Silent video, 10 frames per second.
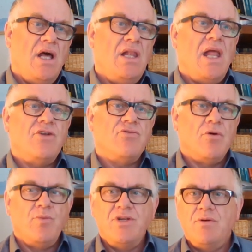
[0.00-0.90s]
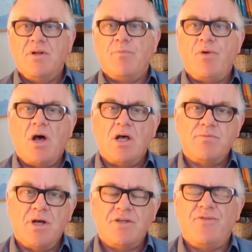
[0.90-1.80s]
And later on, when doing the Pass
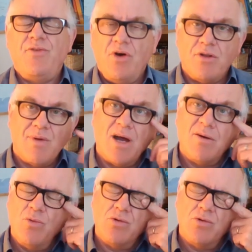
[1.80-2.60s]
Plus further out,